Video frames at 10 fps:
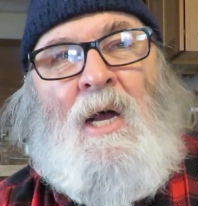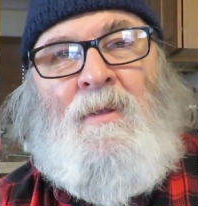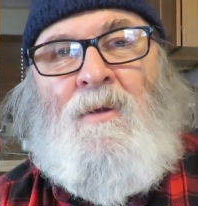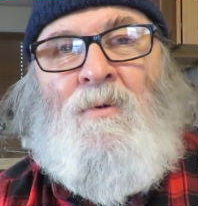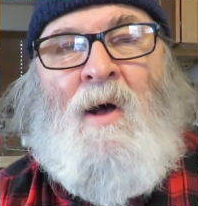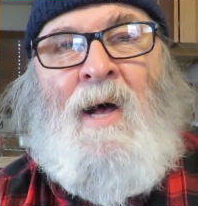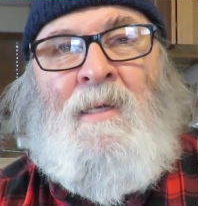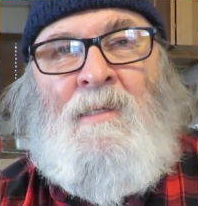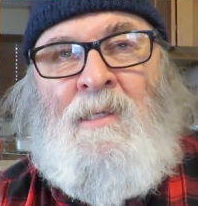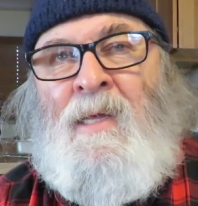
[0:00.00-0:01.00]
John of the
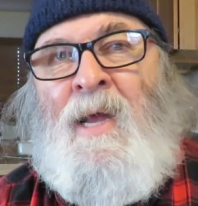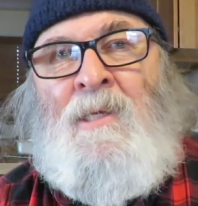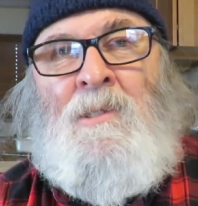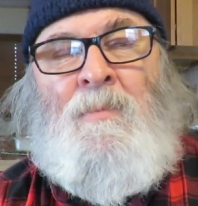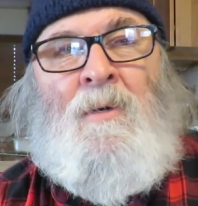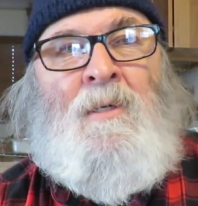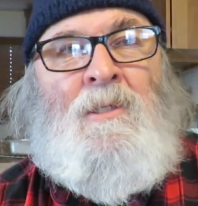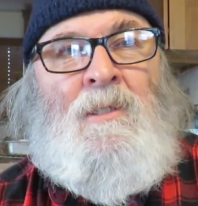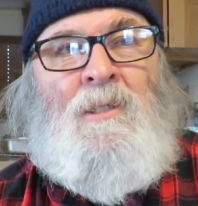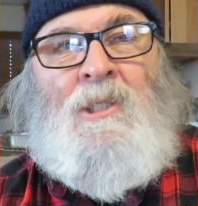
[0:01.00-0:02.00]
Cross, C.H.
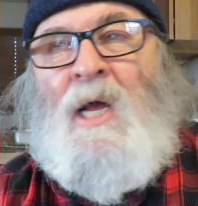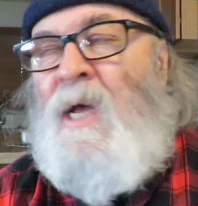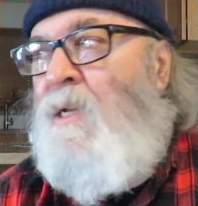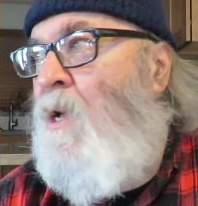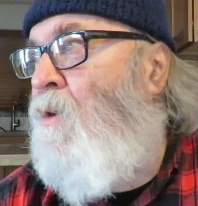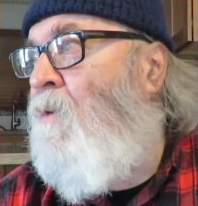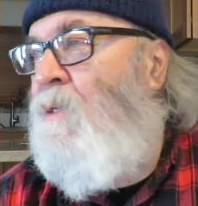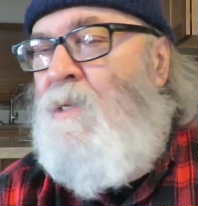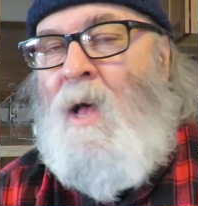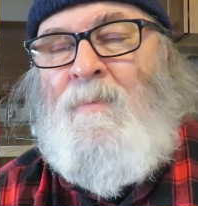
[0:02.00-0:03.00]
Spurgeon, John
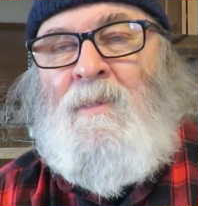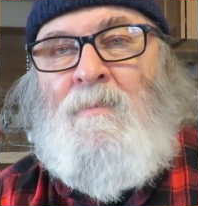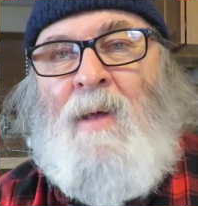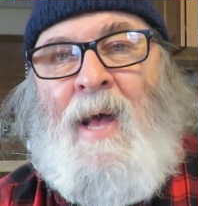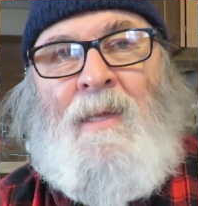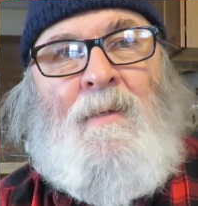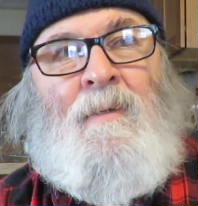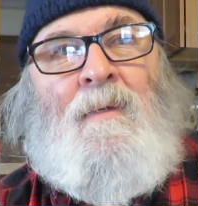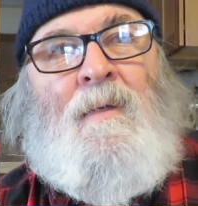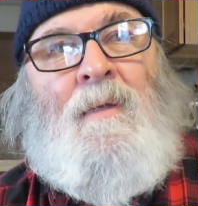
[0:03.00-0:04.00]
Owen, Thomas
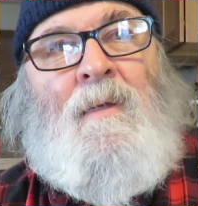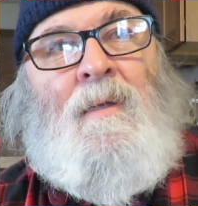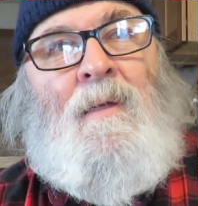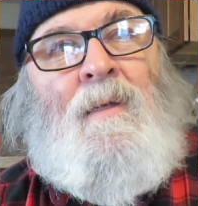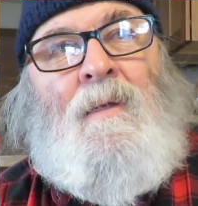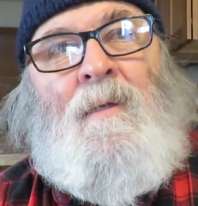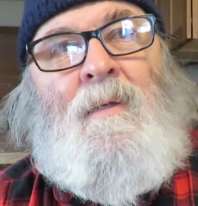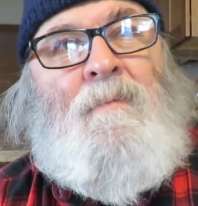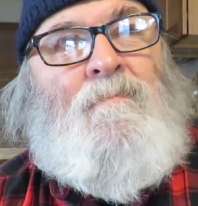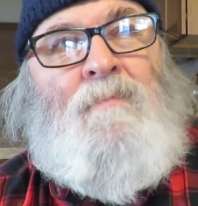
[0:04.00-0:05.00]
Merton,
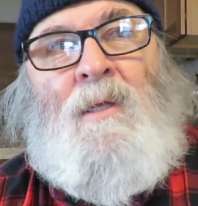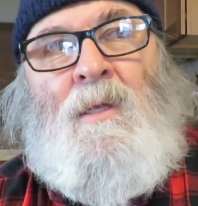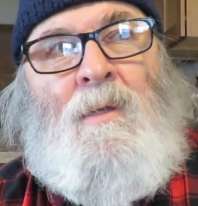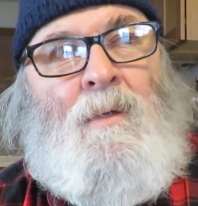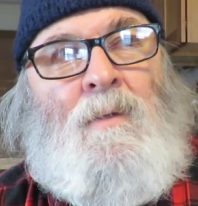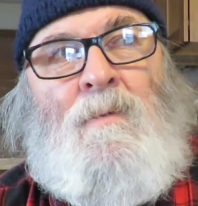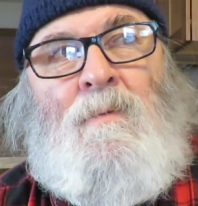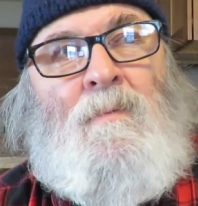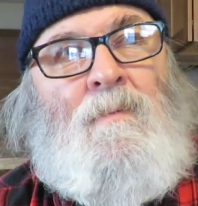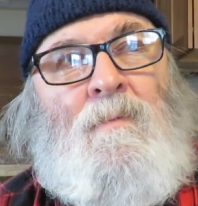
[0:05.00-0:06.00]
you know,
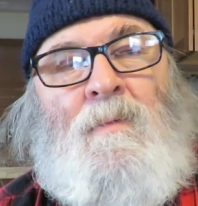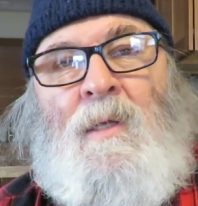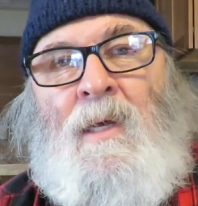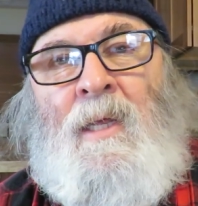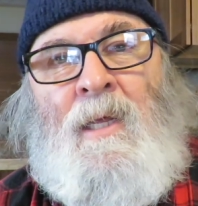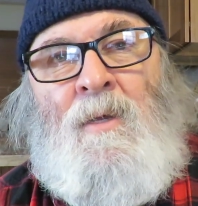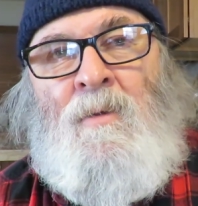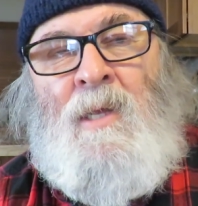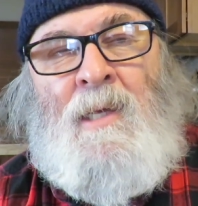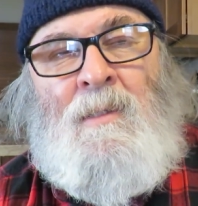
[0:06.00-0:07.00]
any
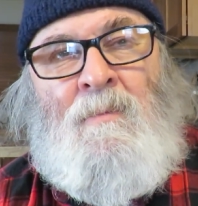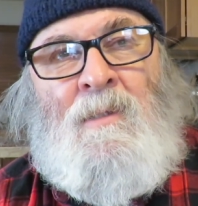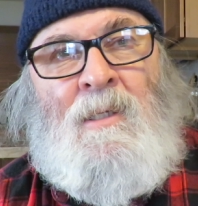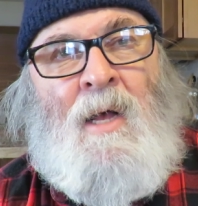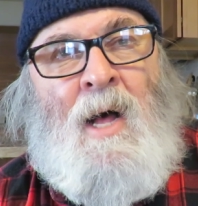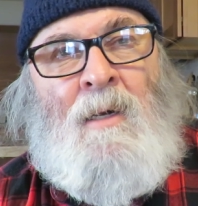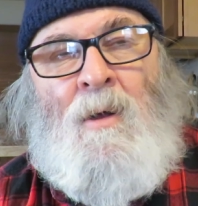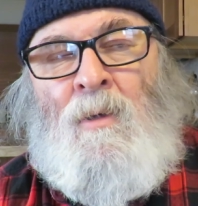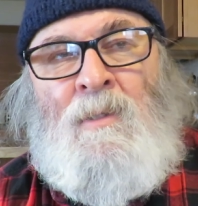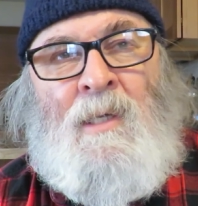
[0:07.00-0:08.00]
New Testament scholar,
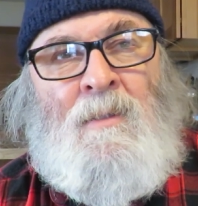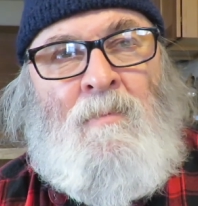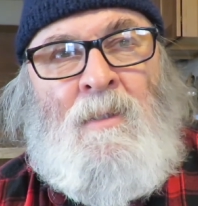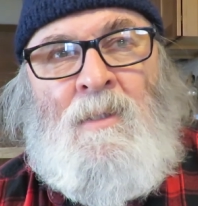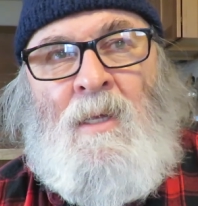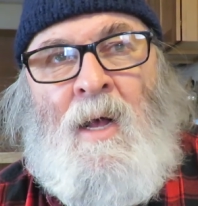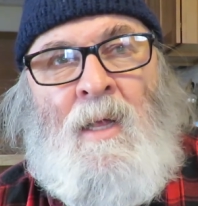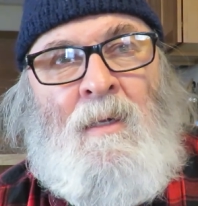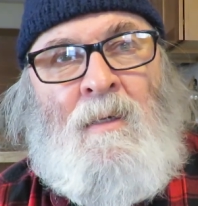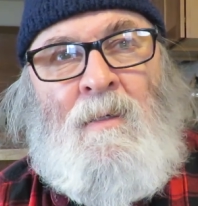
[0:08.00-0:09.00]
Old Testament
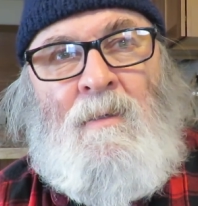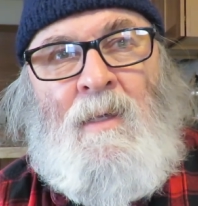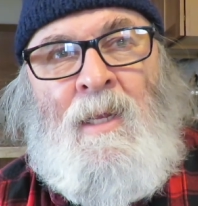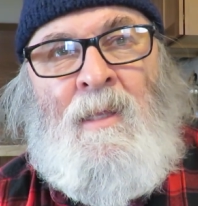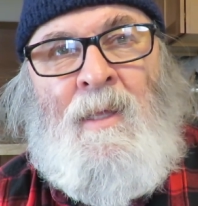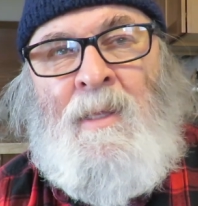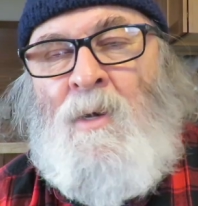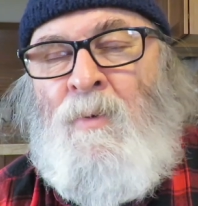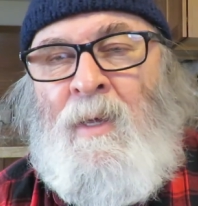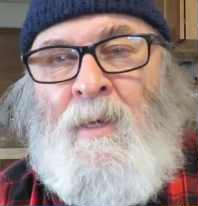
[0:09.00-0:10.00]
scholar, anything
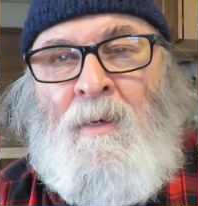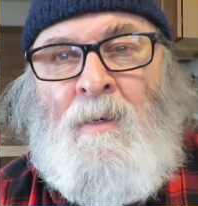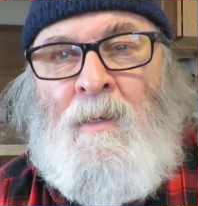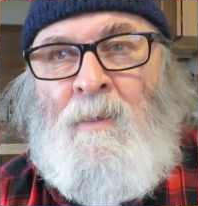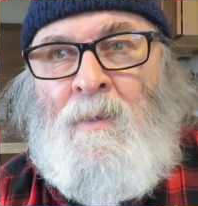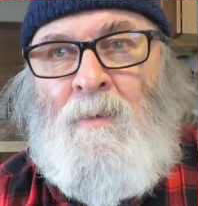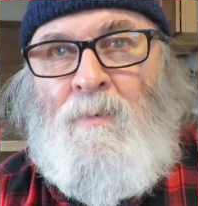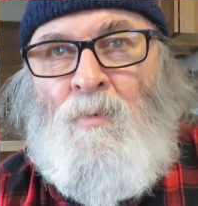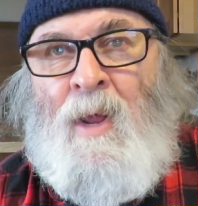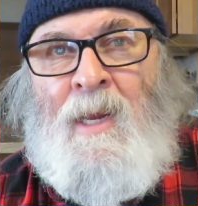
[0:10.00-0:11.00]
that we hear on the
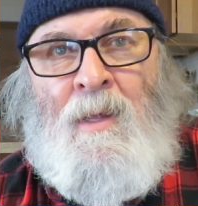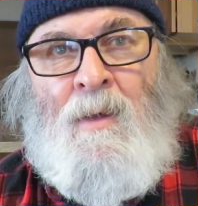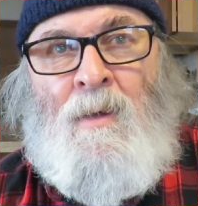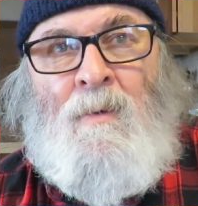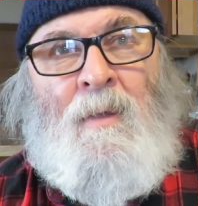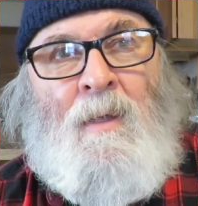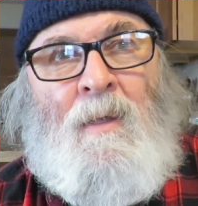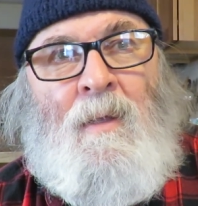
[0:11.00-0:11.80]
radio,